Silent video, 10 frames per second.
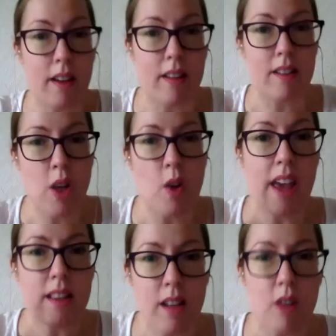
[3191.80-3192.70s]
you get
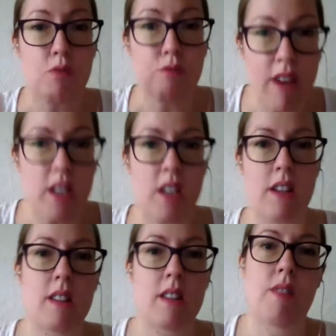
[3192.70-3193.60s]
such
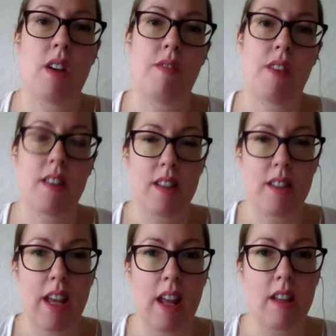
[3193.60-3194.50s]
richness of
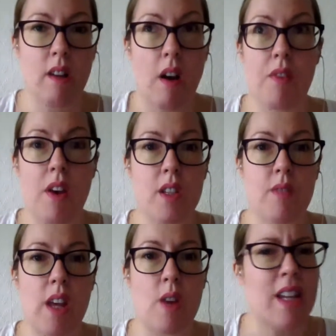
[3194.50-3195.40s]
diversity, diverse
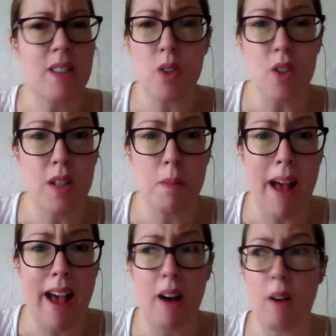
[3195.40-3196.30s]
views, and it's not just
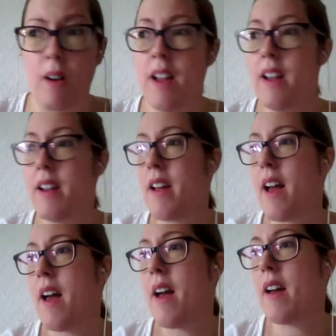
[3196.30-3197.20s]
about
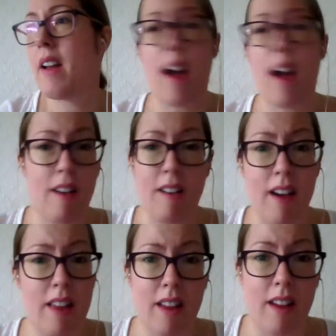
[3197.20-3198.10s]
colour
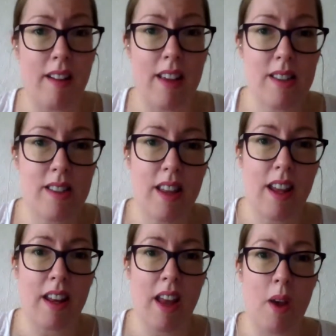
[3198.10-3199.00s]
either. It's